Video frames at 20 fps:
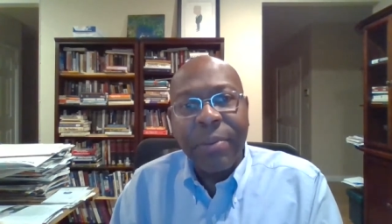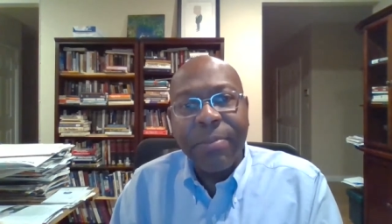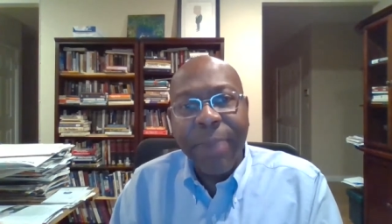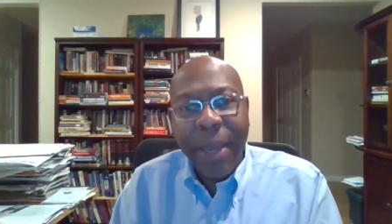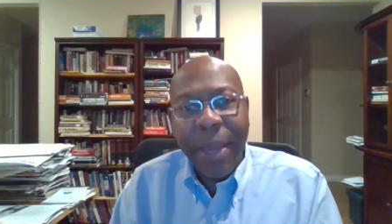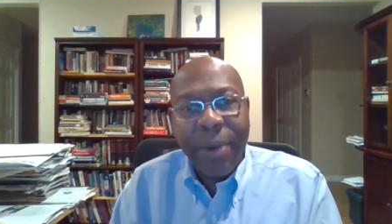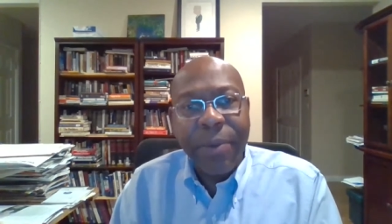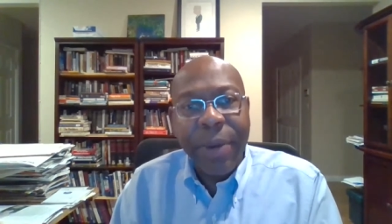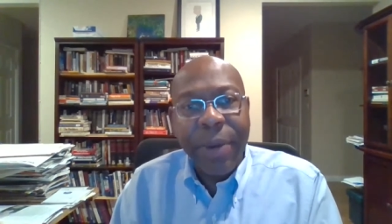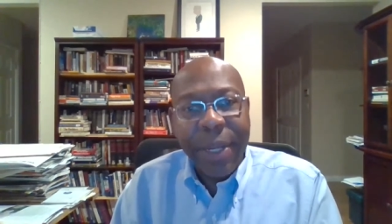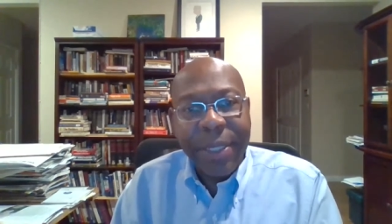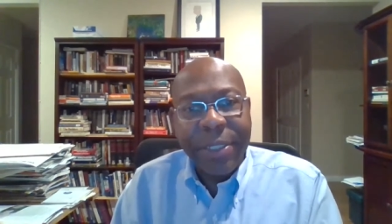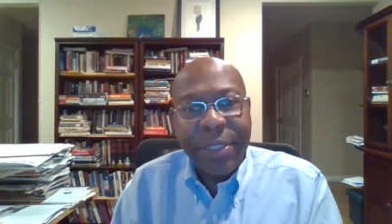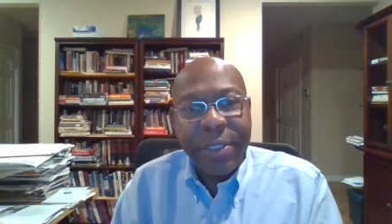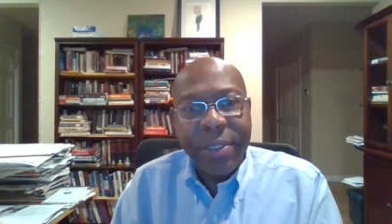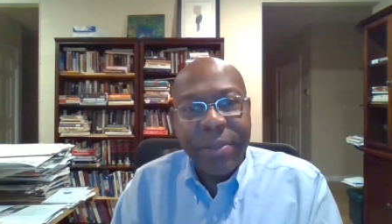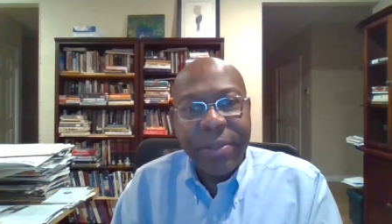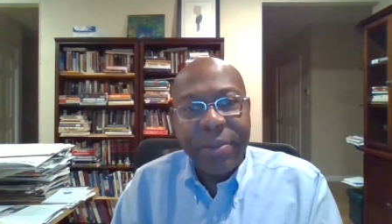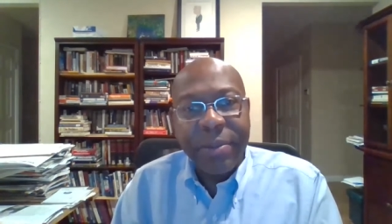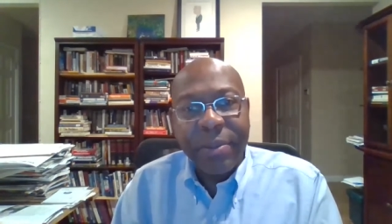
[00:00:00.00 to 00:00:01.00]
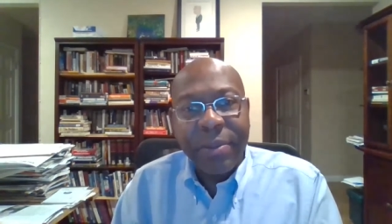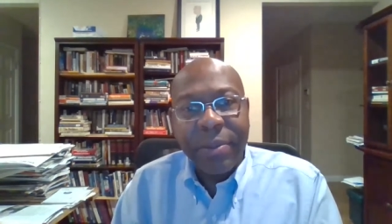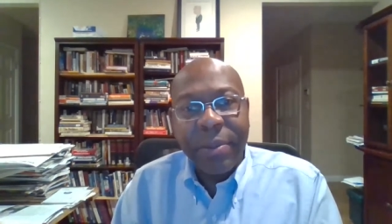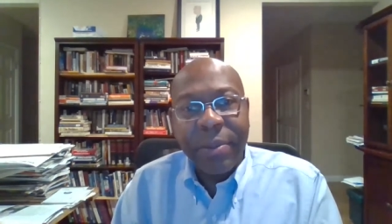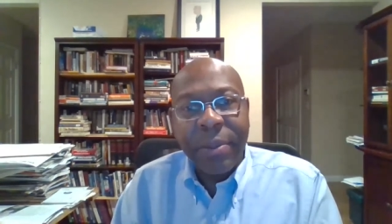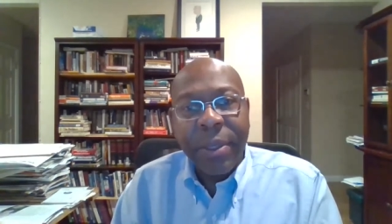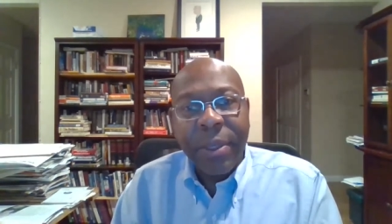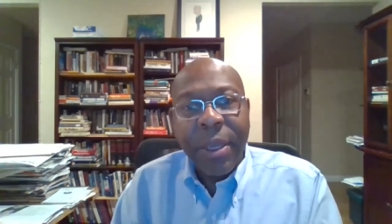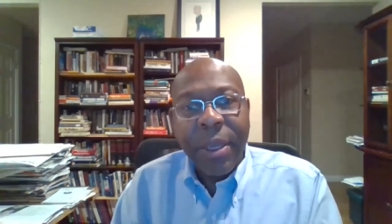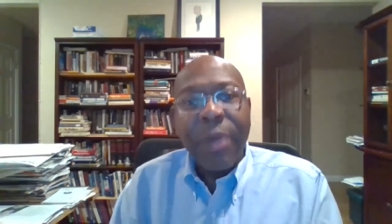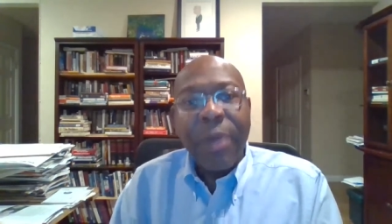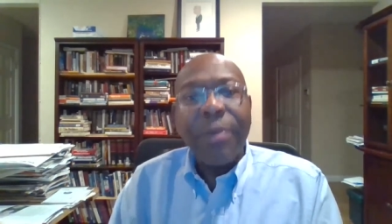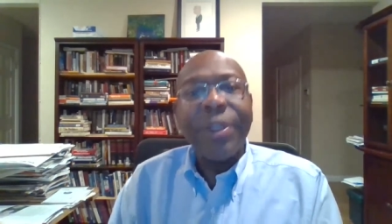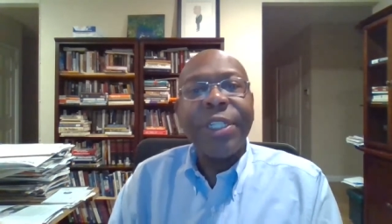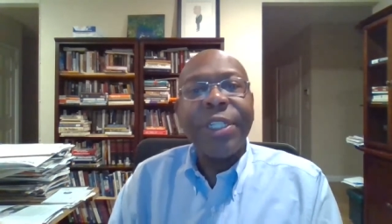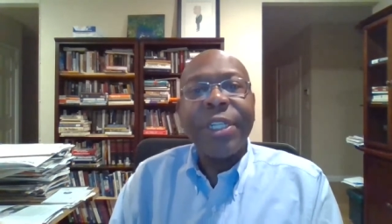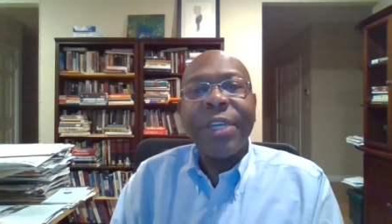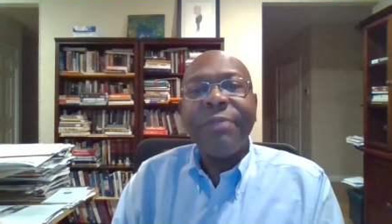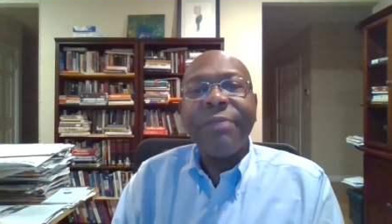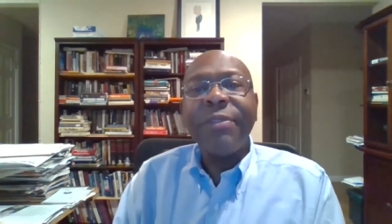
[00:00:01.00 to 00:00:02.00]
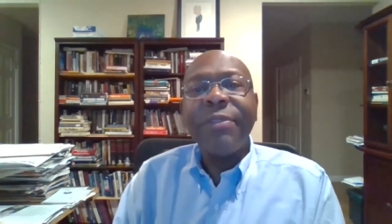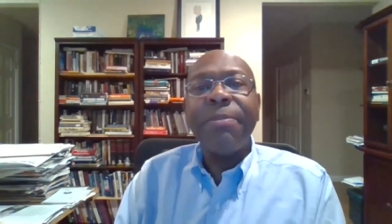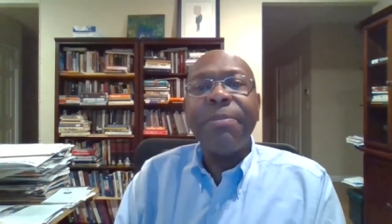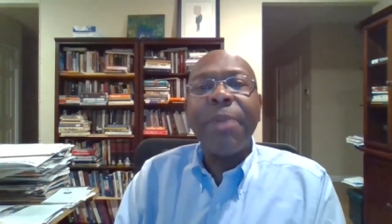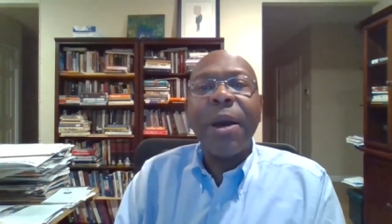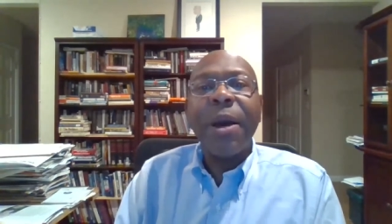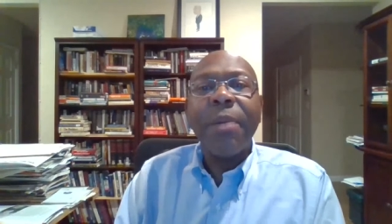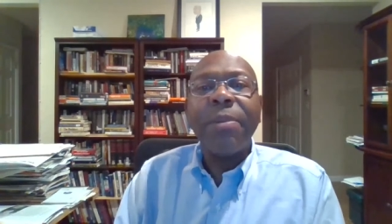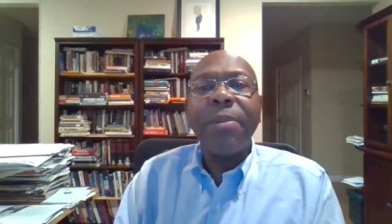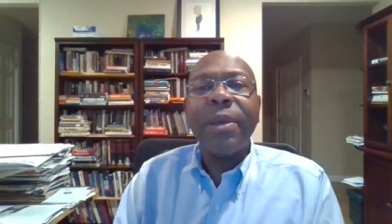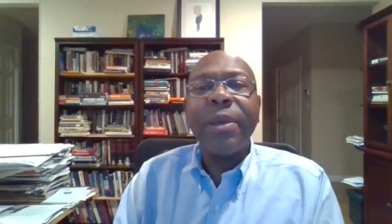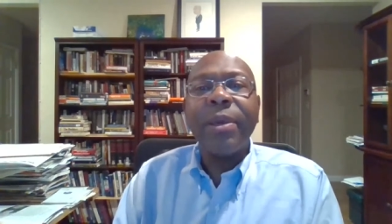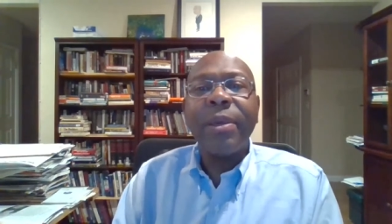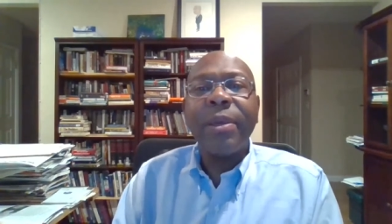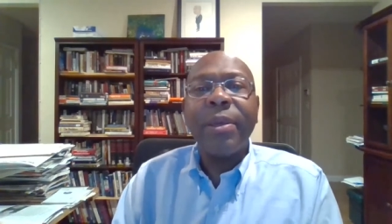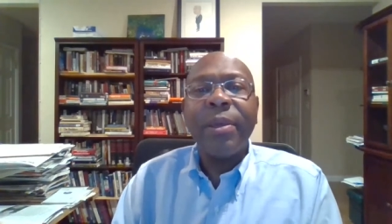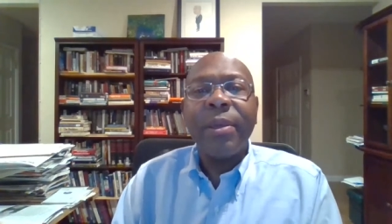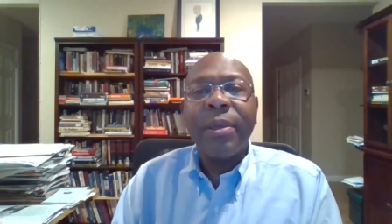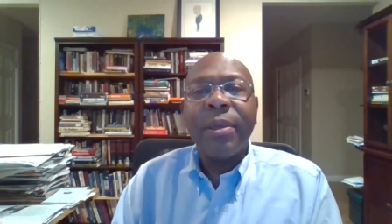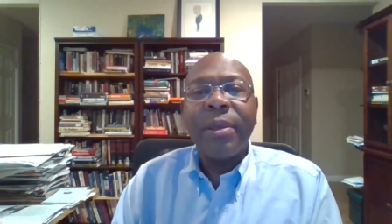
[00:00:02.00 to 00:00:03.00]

by race, which gives the public